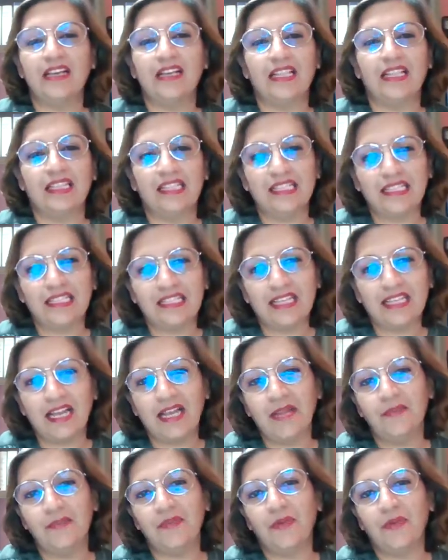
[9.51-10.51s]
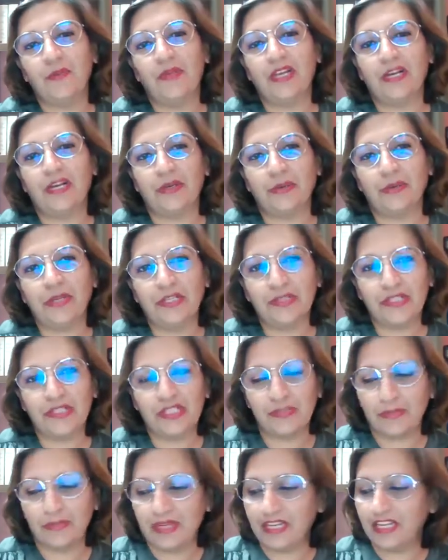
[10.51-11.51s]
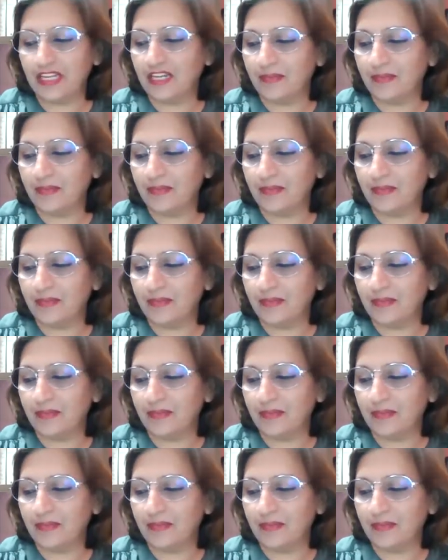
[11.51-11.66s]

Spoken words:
This time, we are going to speak